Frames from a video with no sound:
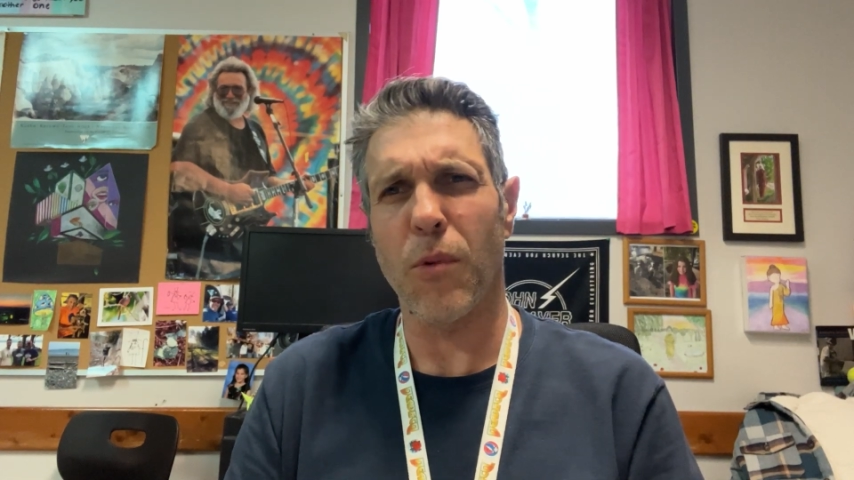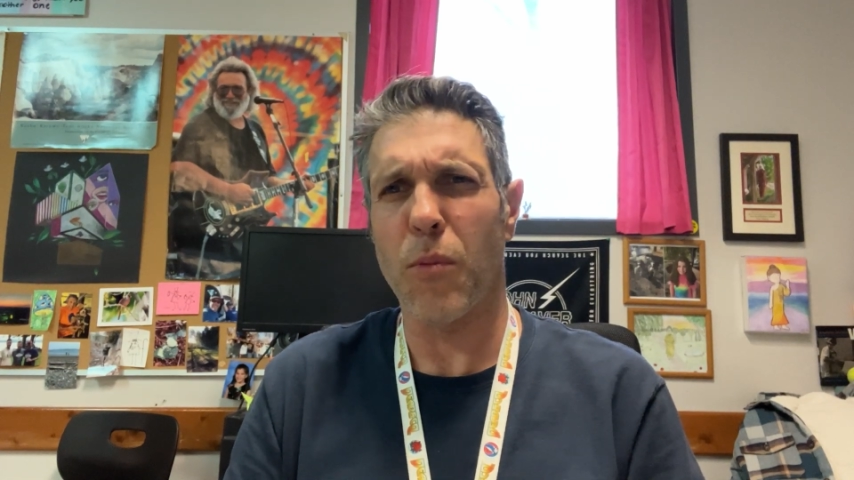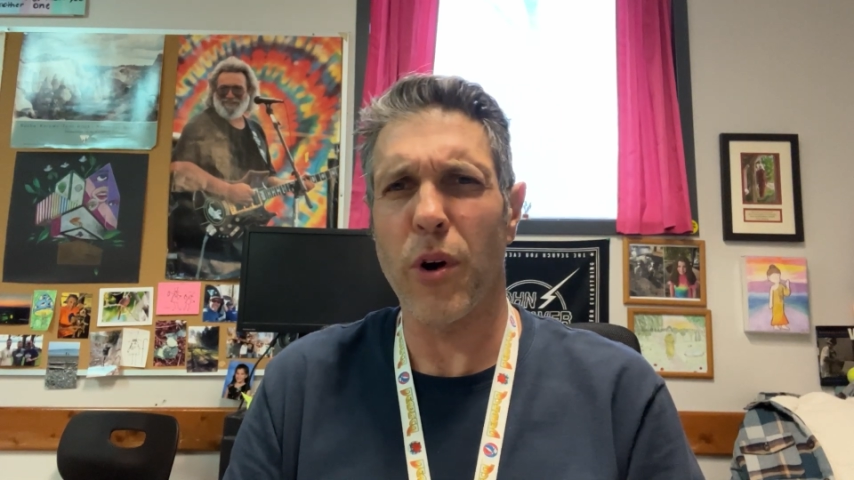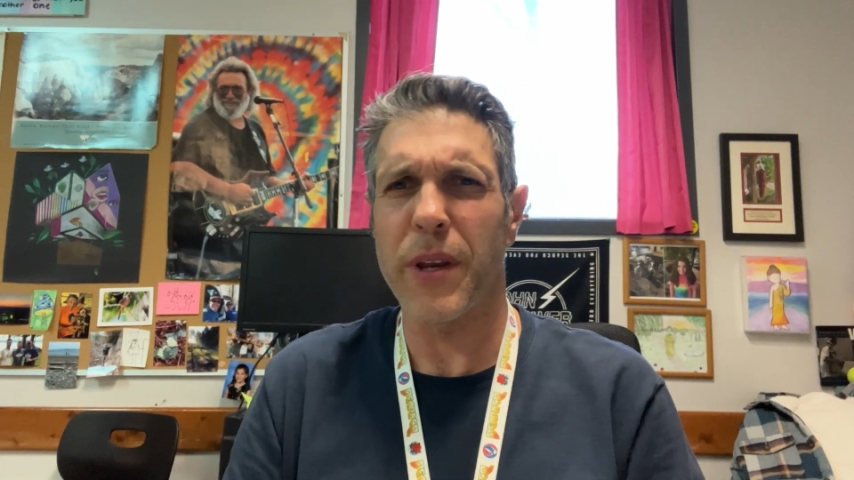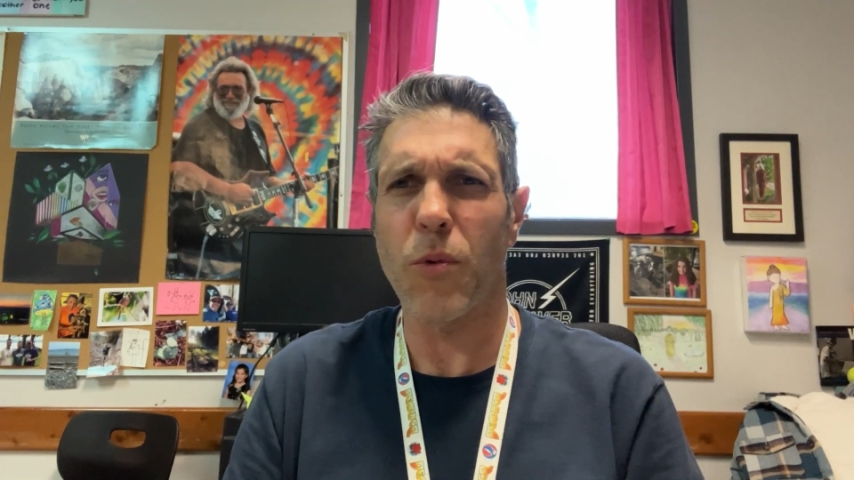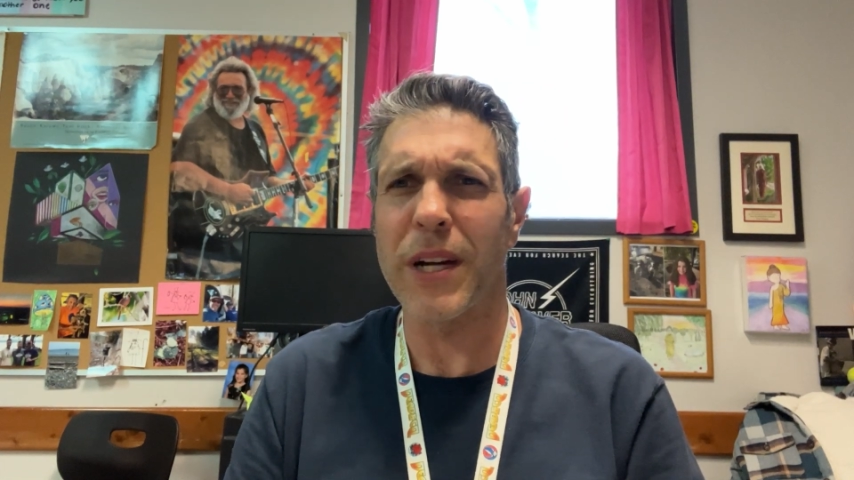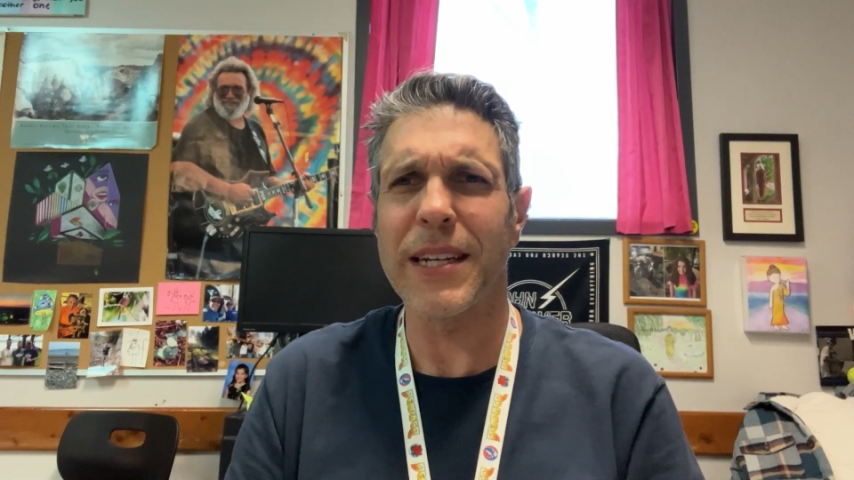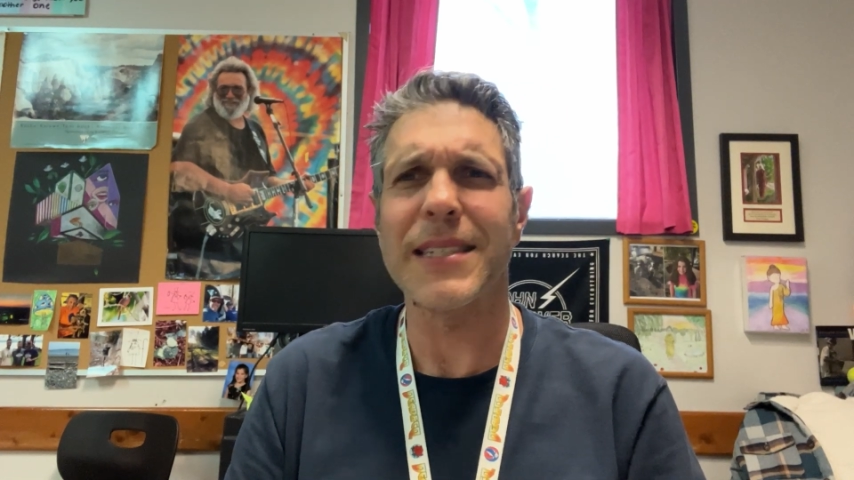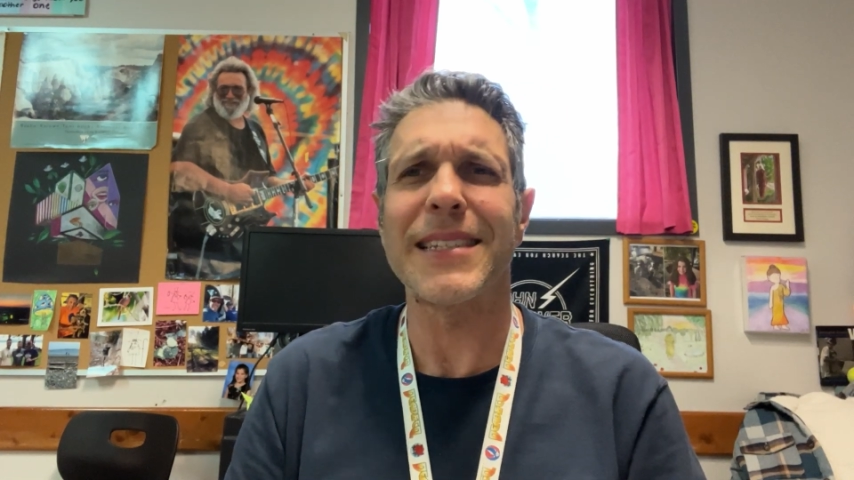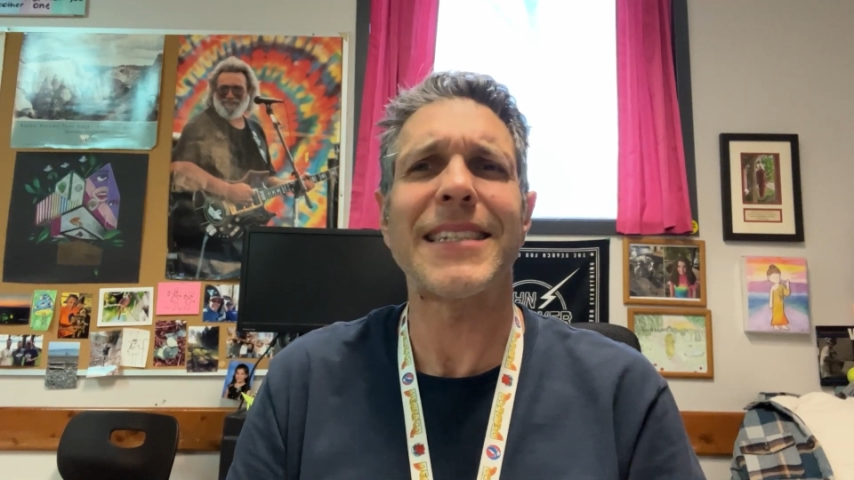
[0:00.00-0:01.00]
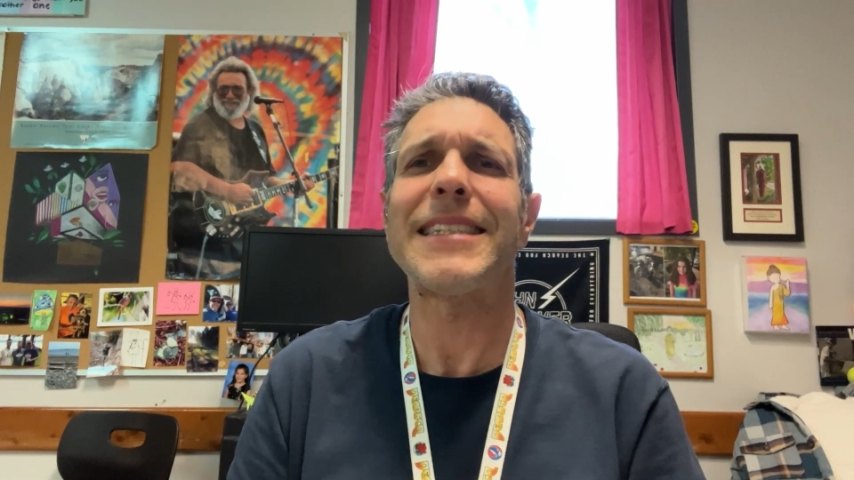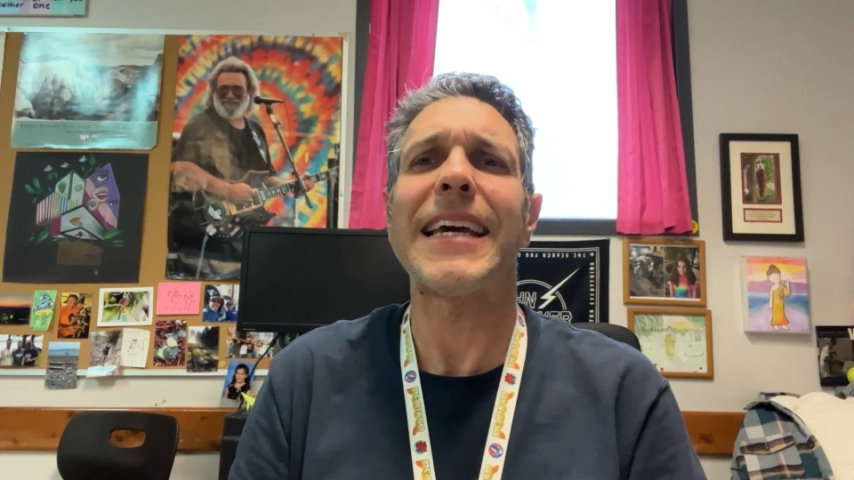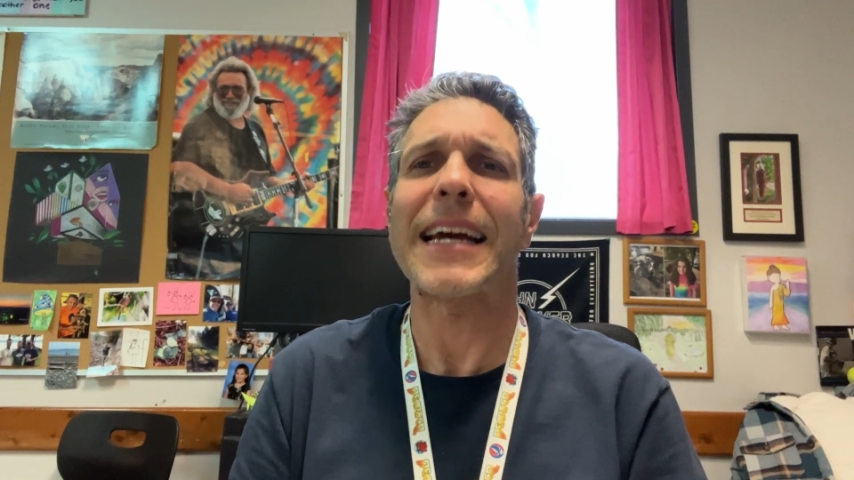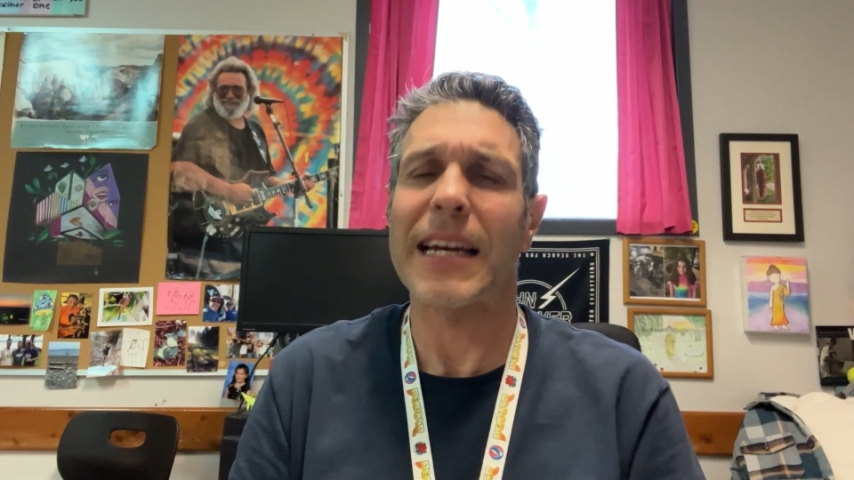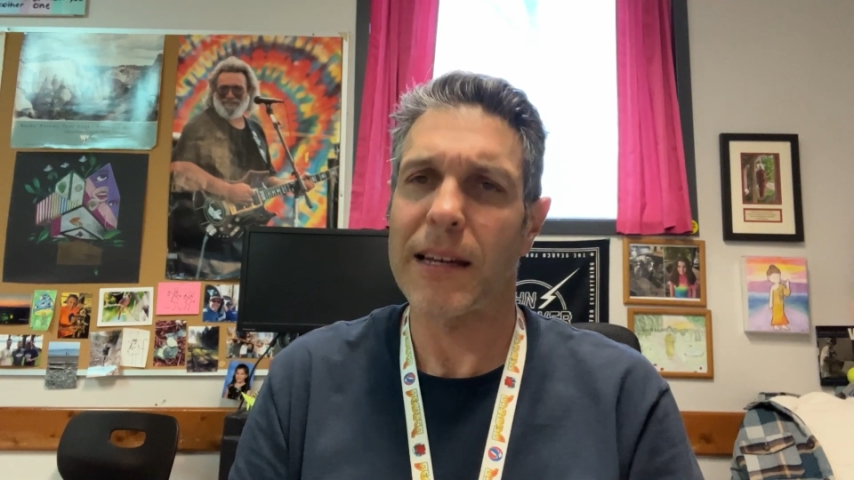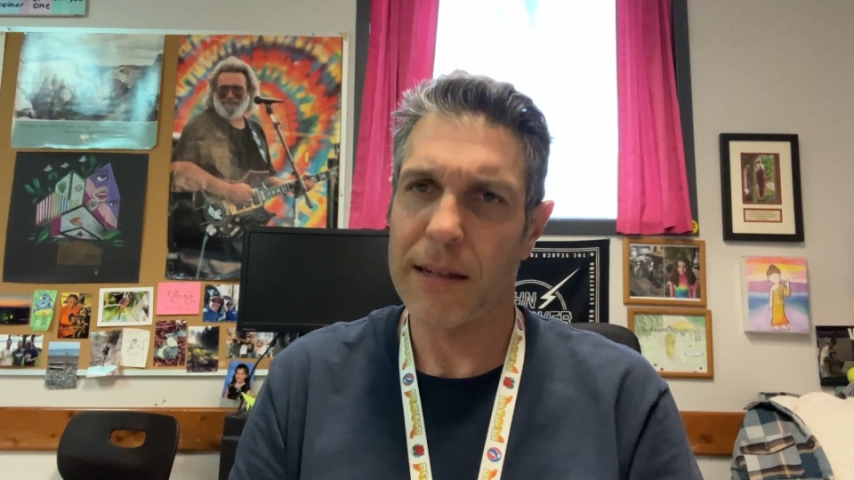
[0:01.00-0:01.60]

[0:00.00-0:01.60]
More than one doesn't stick.